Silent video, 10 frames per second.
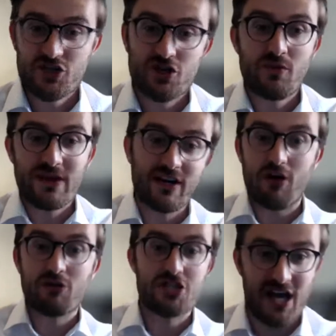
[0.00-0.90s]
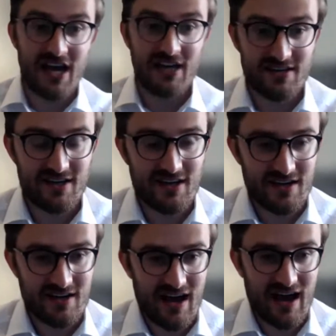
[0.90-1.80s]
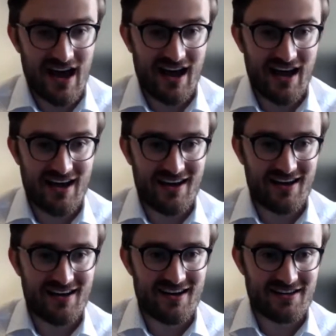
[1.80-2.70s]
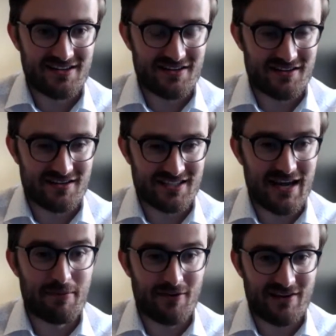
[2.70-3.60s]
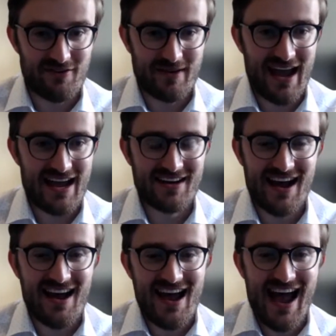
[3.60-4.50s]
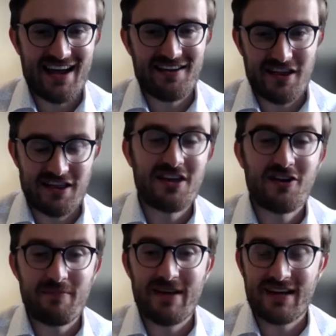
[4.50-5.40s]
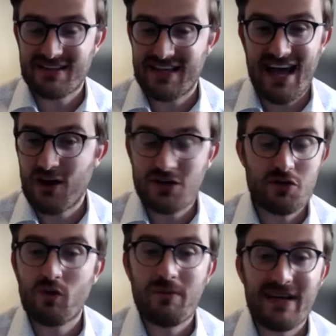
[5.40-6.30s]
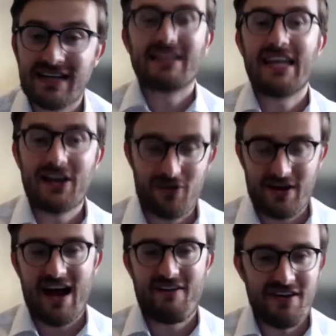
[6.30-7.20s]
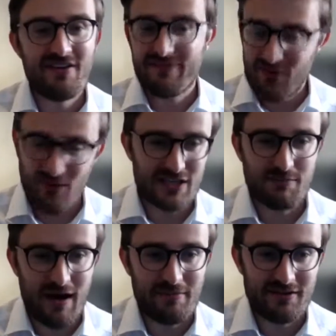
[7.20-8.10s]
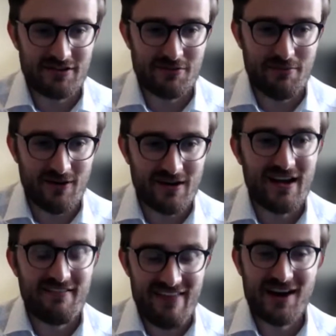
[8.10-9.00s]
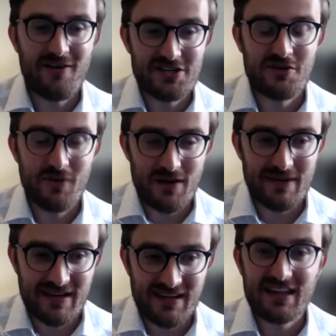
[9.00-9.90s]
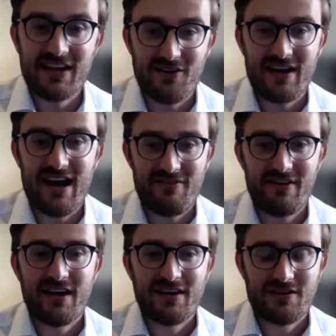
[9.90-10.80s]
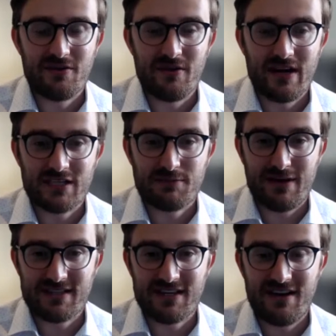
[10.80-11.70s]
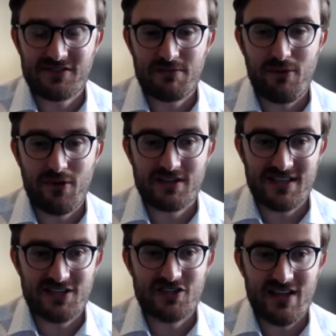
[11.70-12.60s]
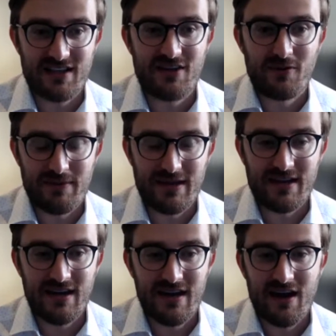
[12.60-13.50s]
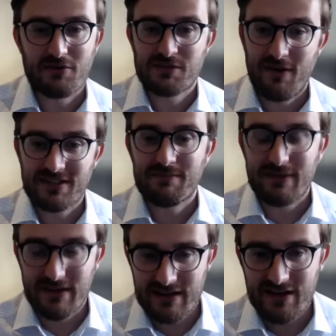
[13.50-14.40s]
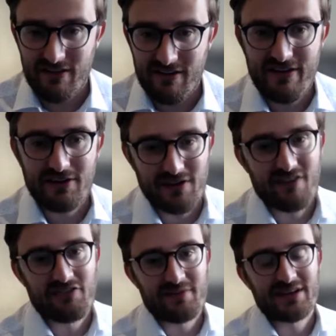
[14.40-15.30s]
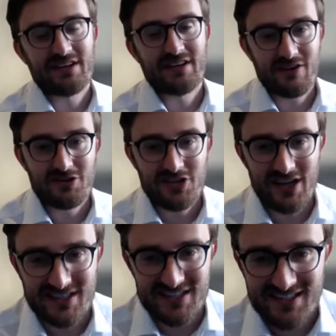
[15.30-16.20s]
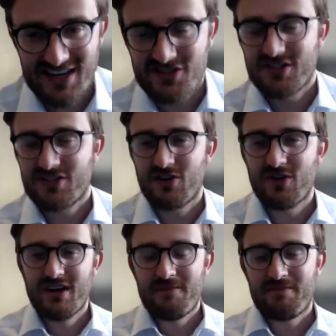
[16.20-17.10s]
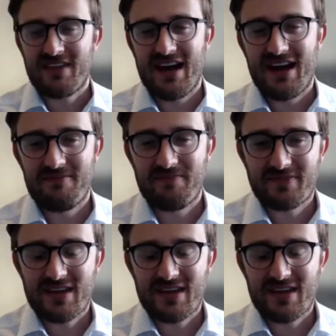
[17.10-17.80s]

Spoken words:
should we negotiate to separate from Canada? And the theory being that question wouldn't be clear enough, even if there was popular support, that question wouldn't be clear enough to express enough support such that there would be a responsibility on the federal government to negotiate secession. So long